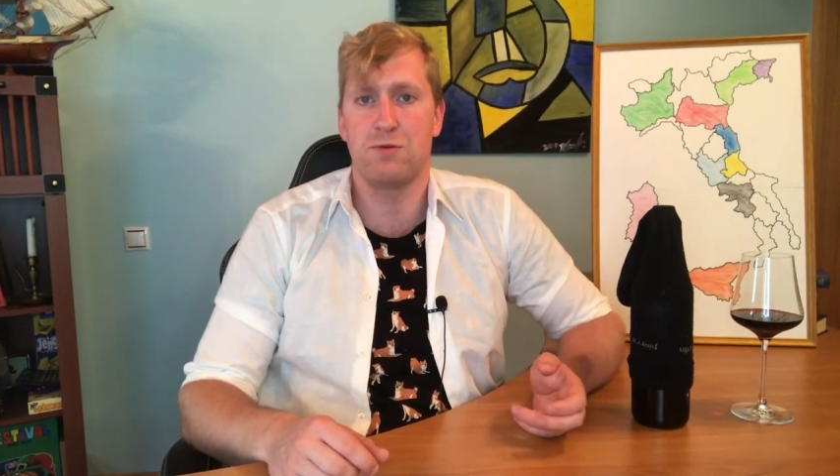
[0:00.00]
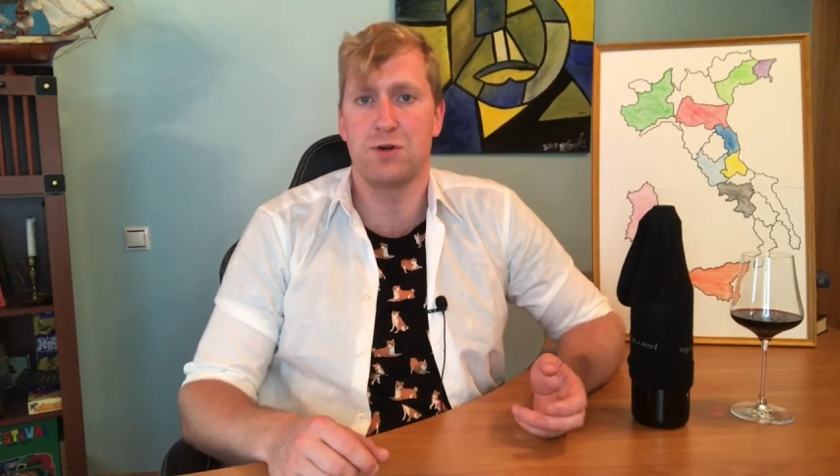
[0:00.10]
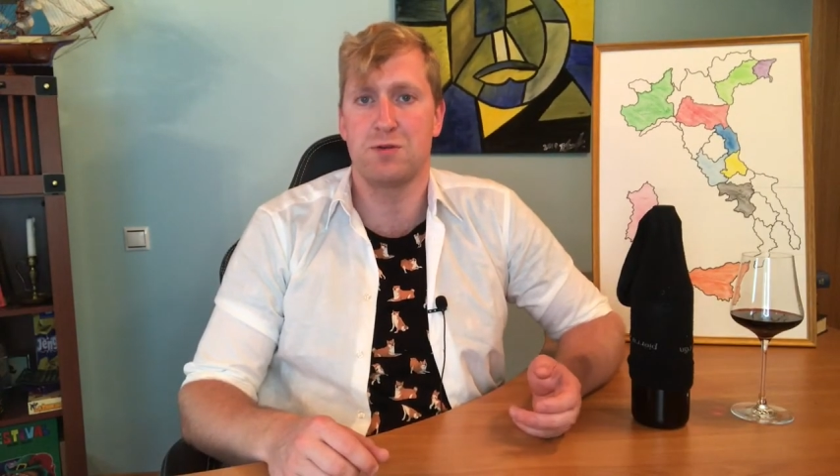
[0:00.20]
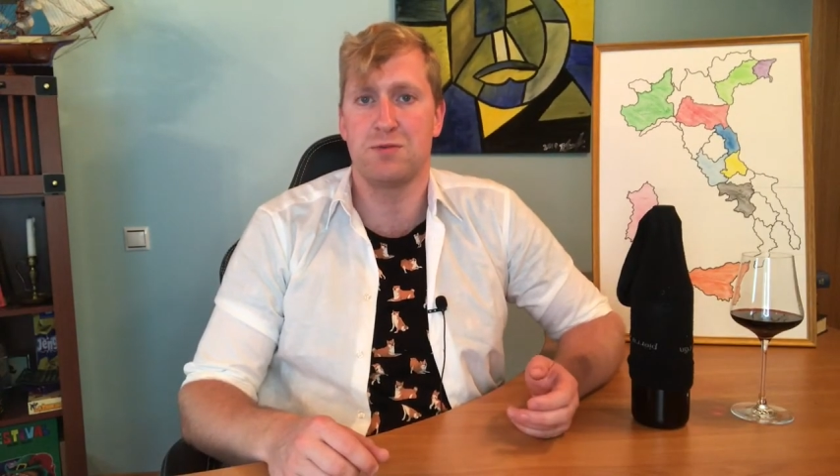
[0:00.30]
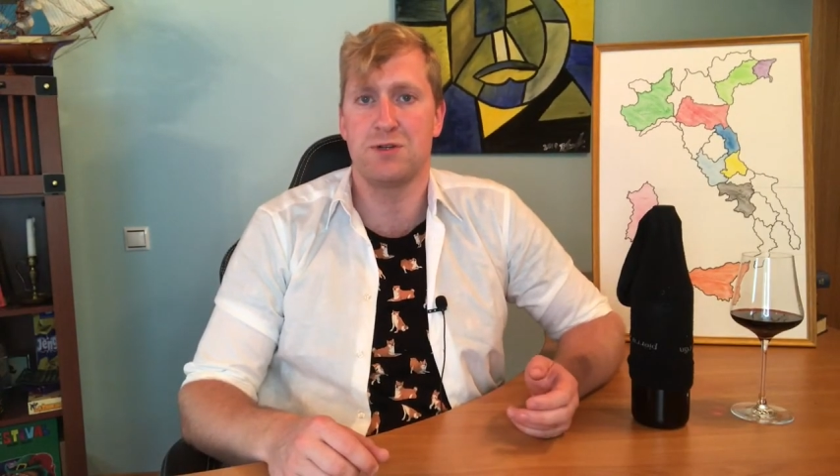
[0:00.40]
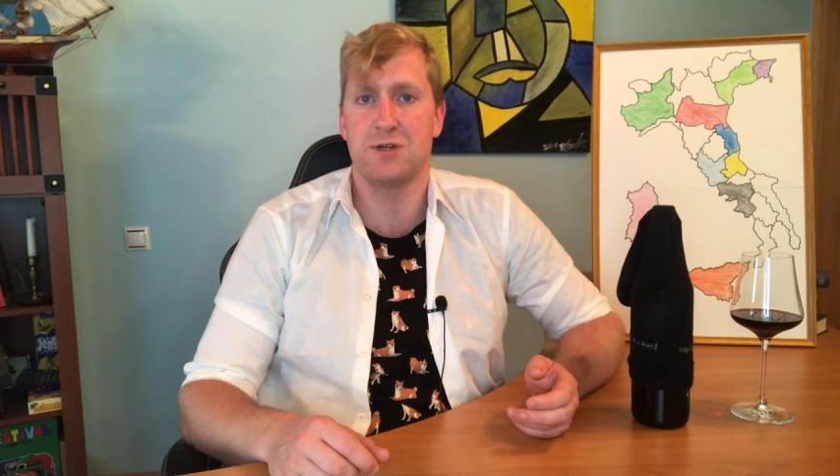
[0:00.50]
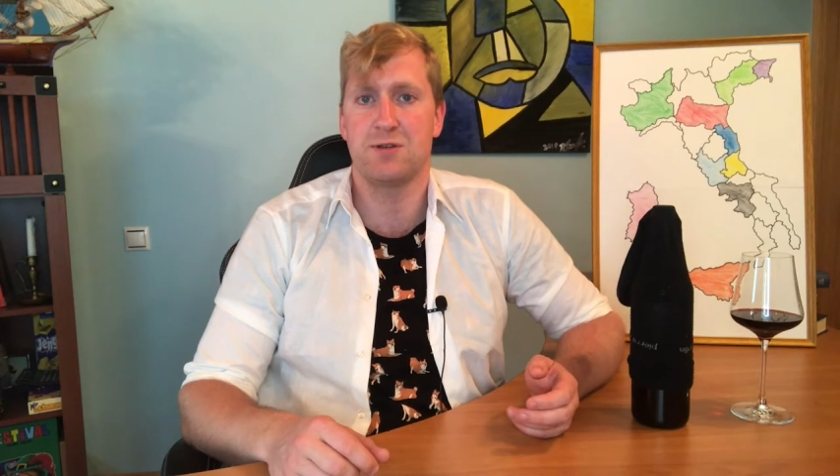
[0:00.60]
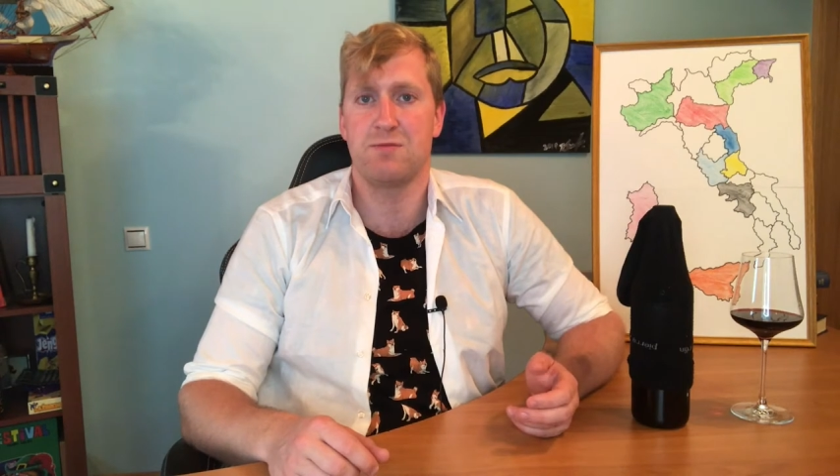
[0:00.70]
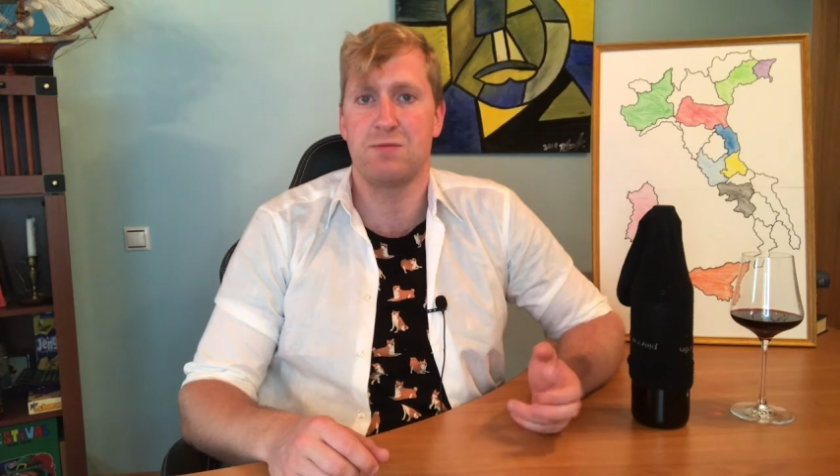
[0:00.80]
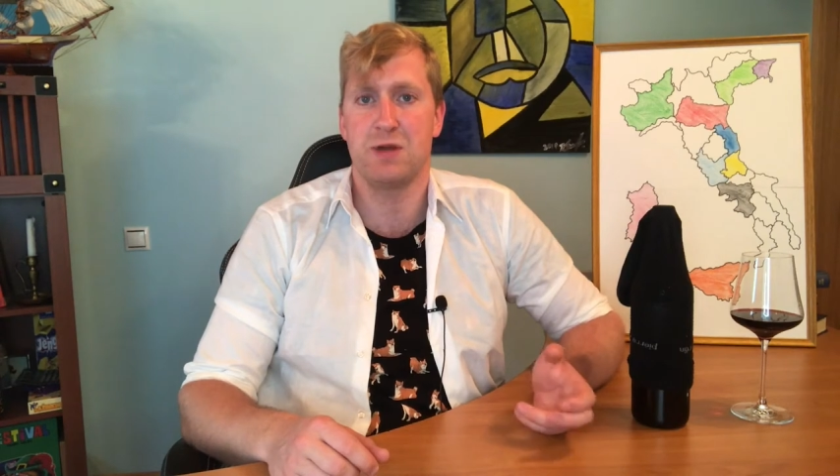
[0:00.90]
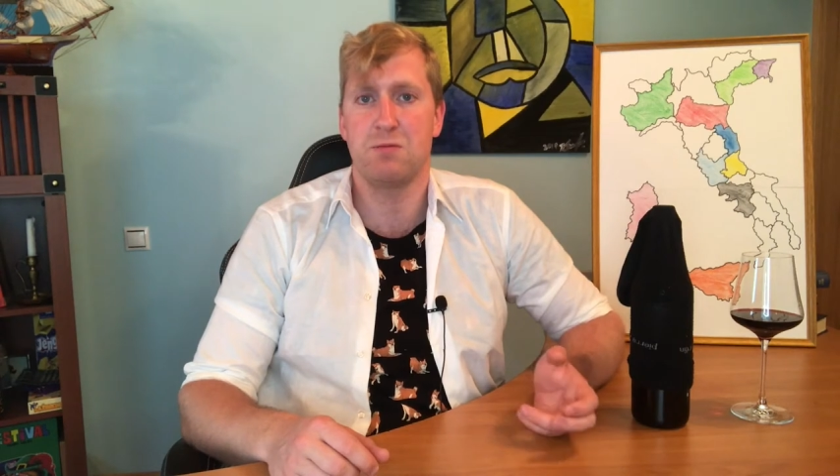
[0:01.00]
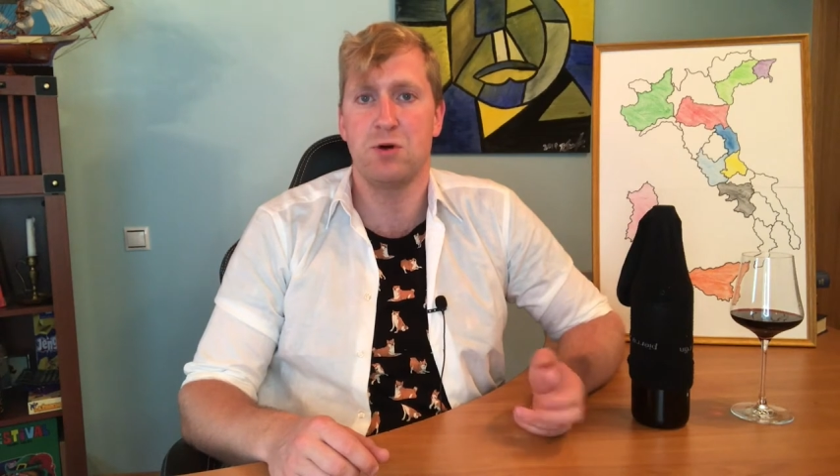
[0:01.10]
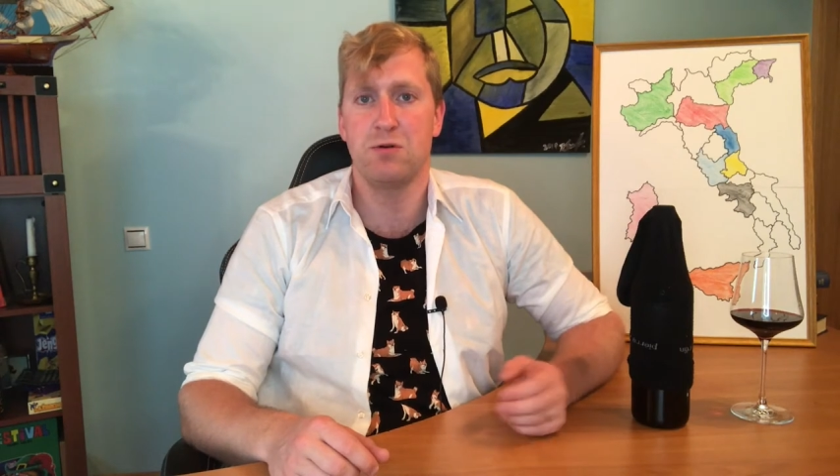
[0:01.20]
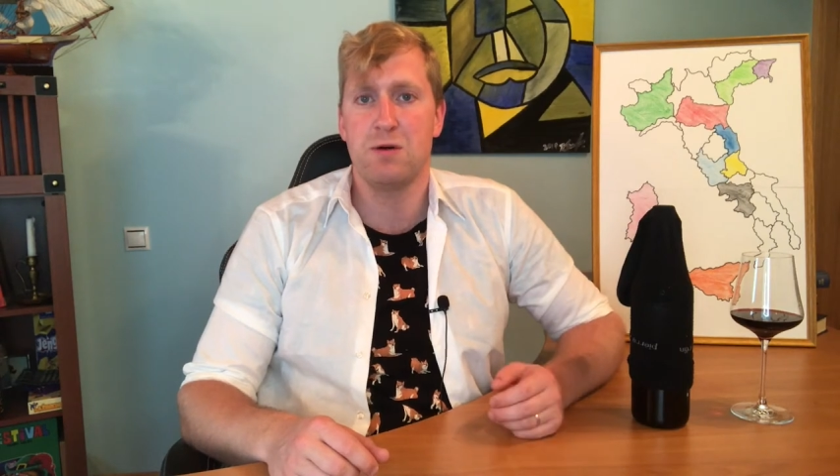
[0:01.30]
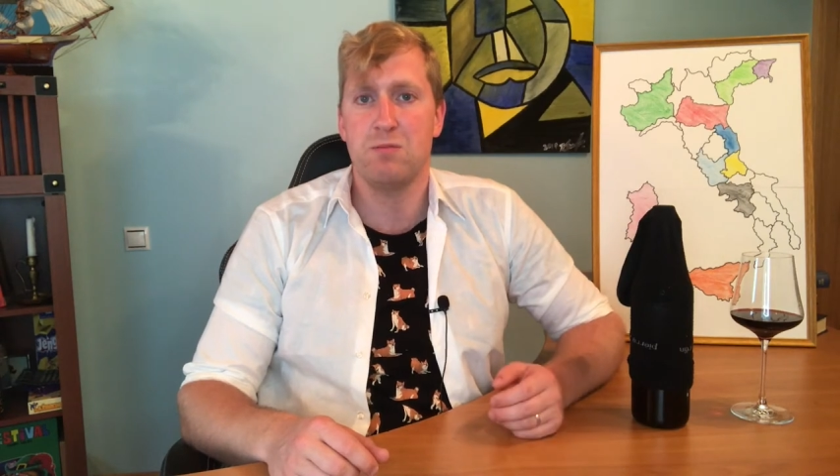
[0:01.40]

40% of Piedmont,